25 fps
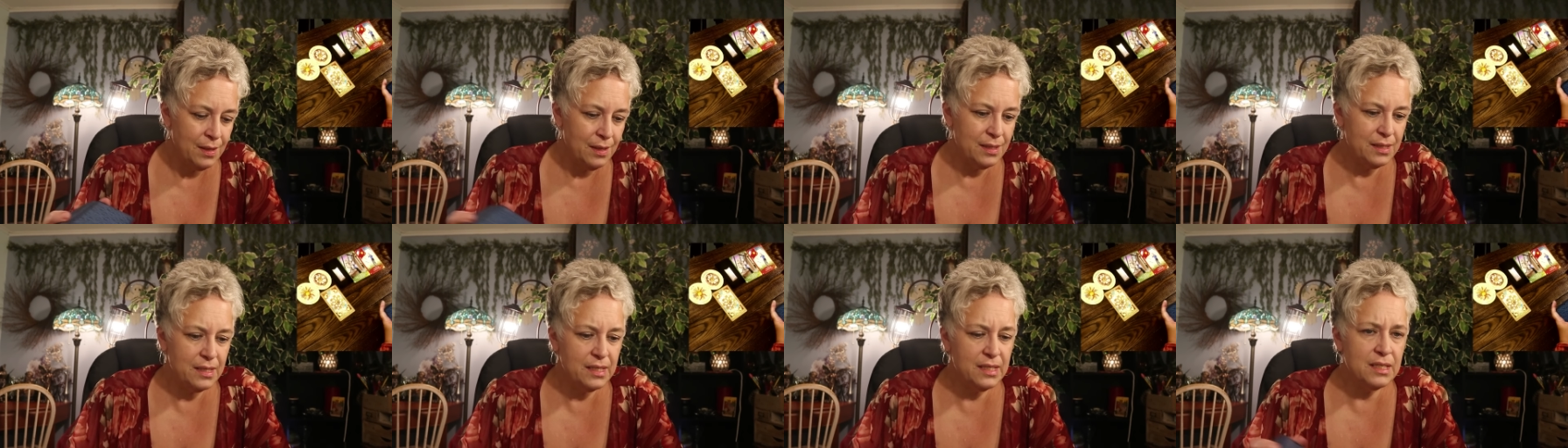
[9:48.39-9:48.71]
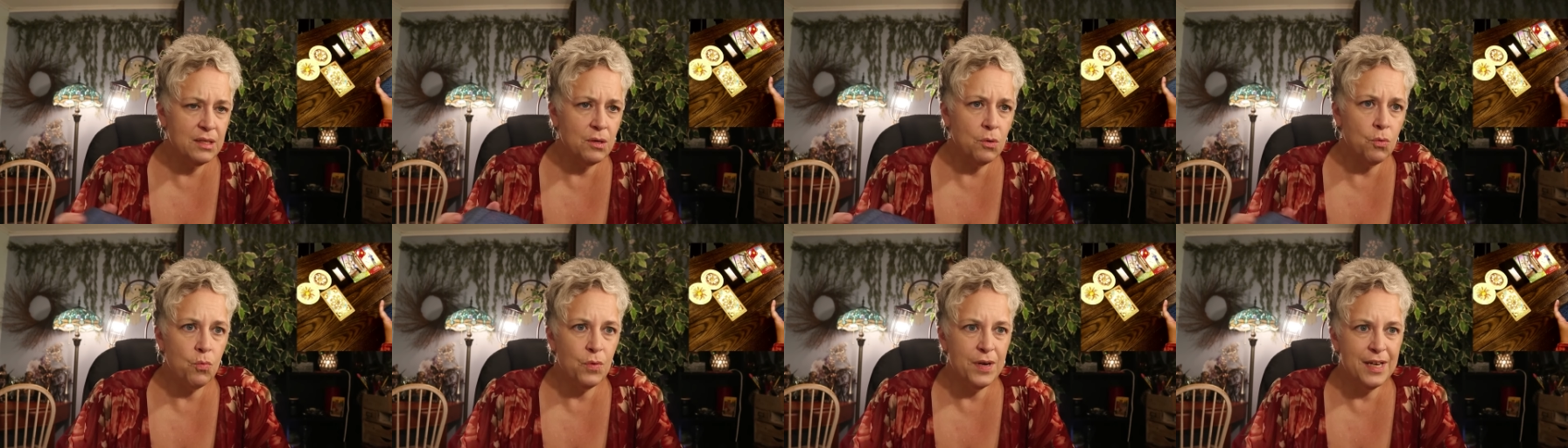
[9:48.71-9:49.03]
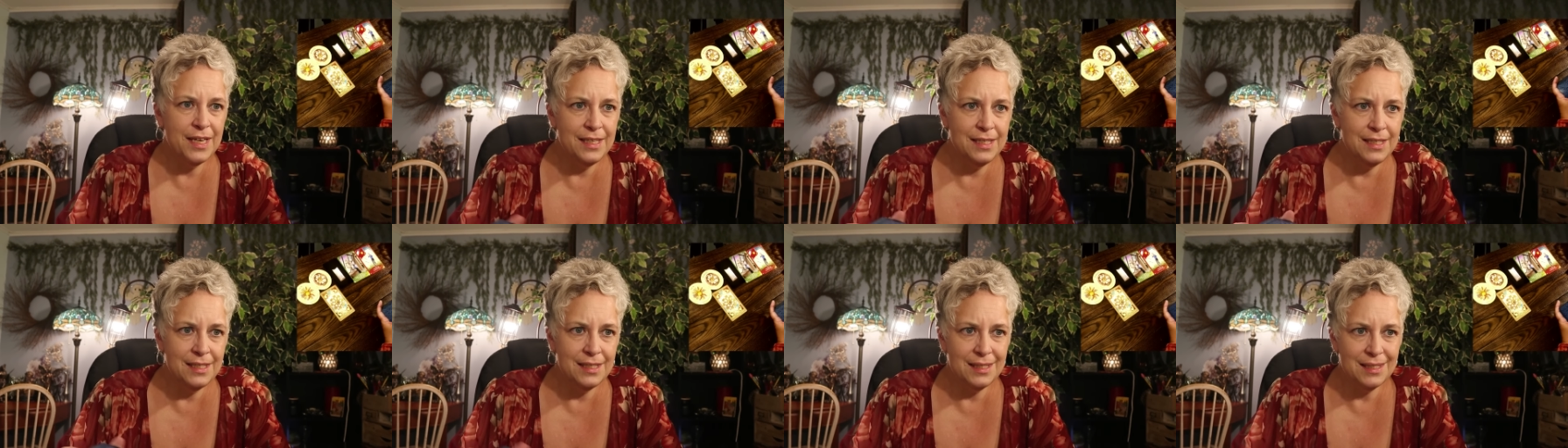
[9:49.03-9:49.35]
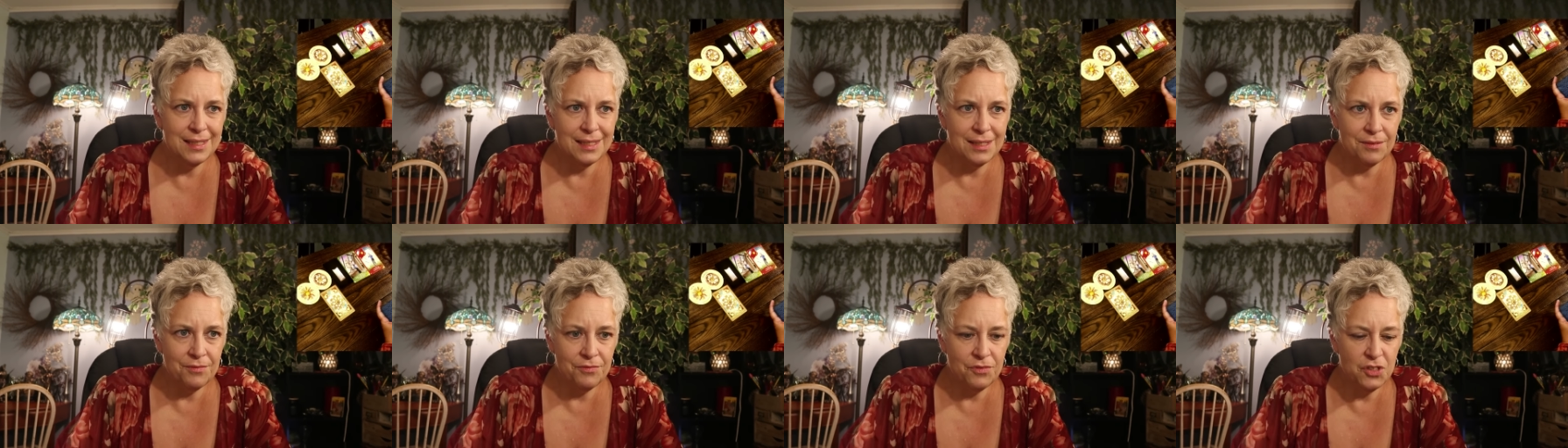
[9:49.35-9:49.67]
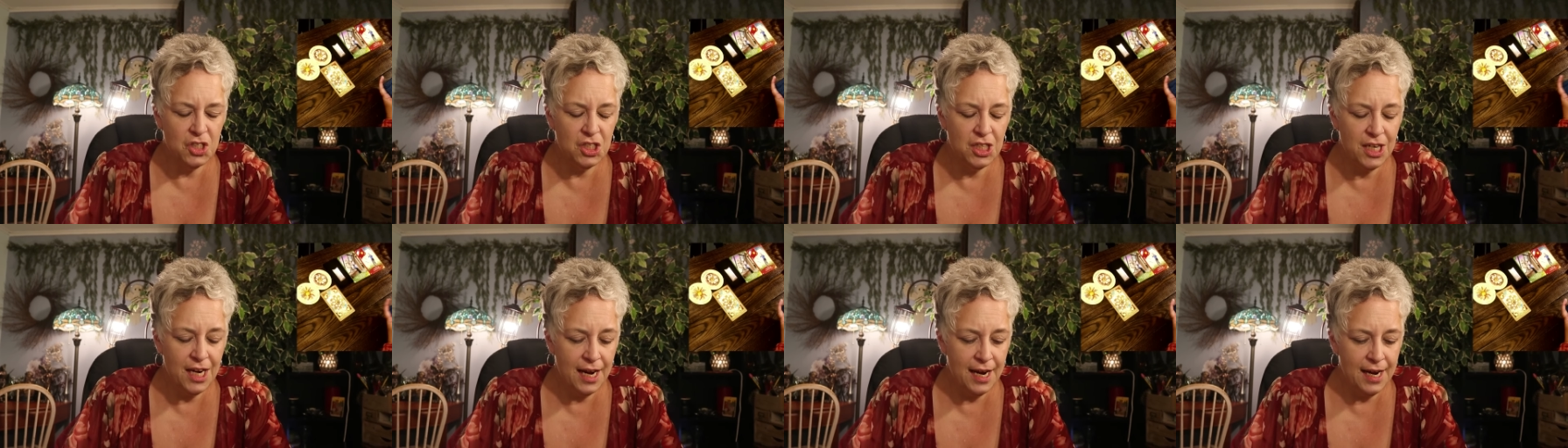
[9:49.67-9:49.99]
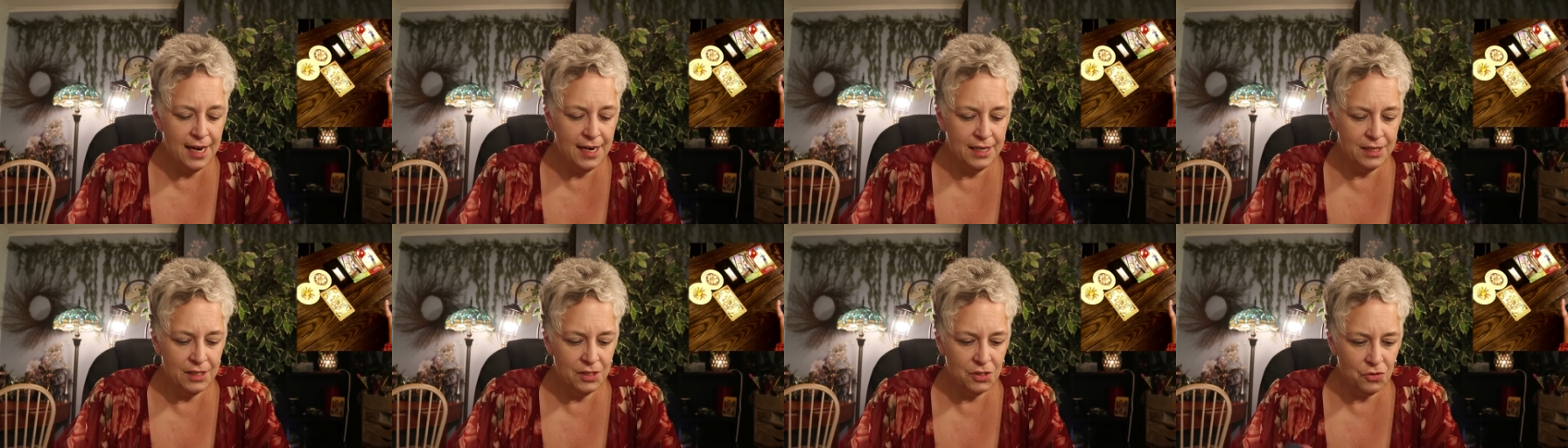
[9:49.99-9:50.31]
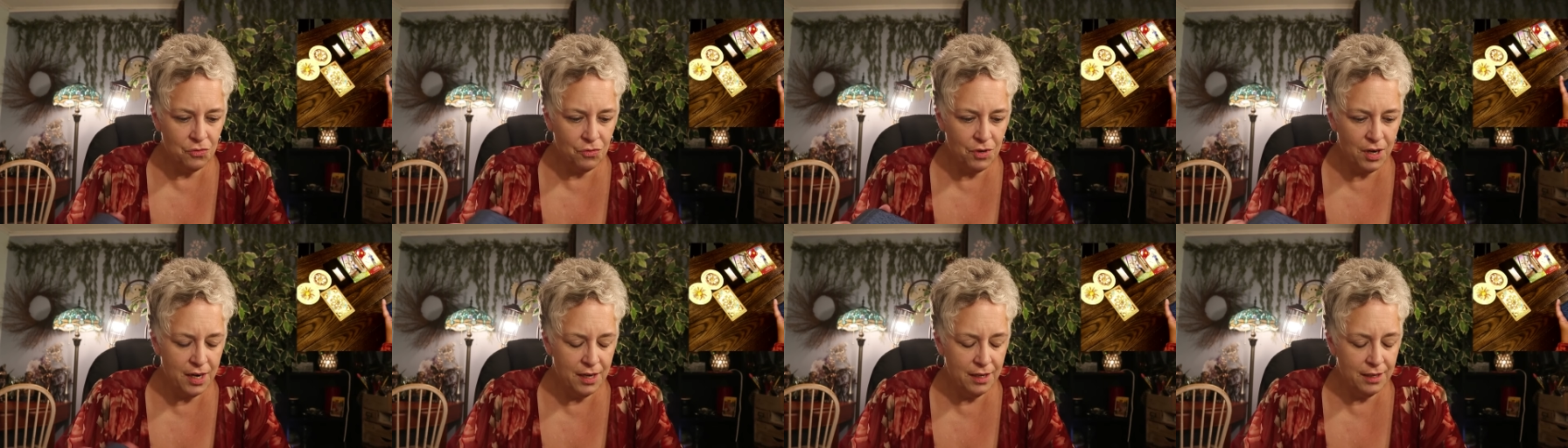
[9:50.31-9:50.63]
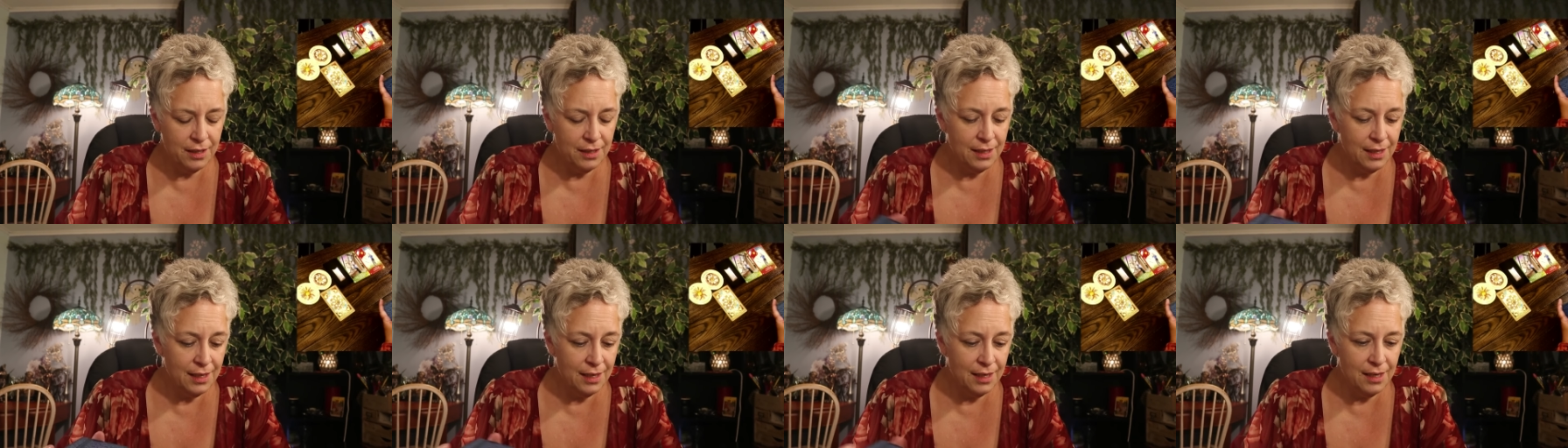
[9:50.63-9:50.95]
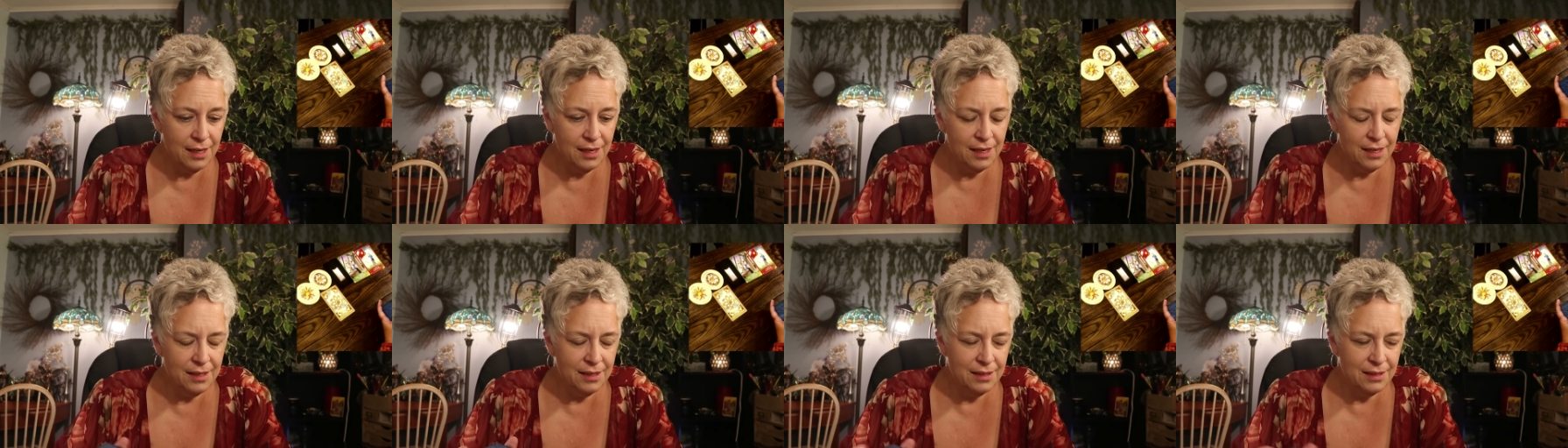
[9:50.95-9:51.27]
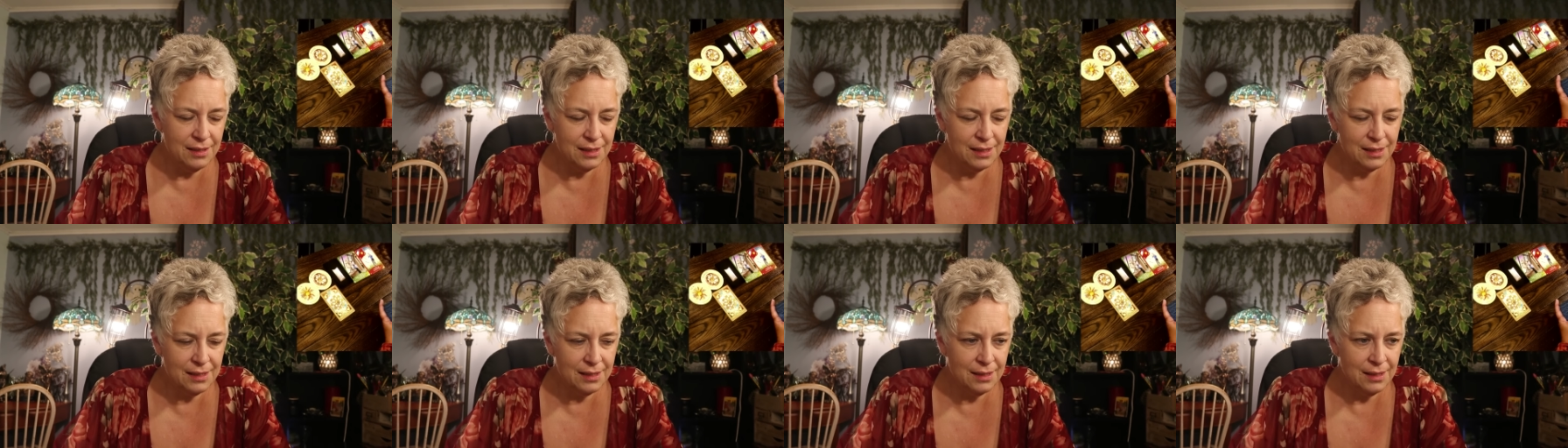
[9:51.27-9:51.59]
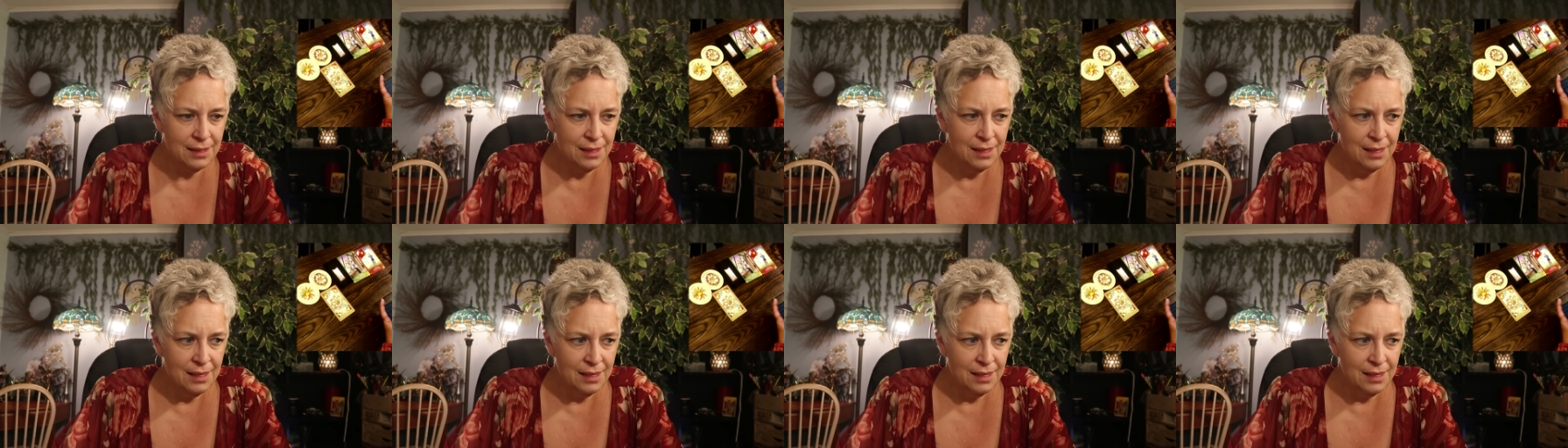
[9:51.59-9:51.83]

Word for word: This is the winds of change, right? It is.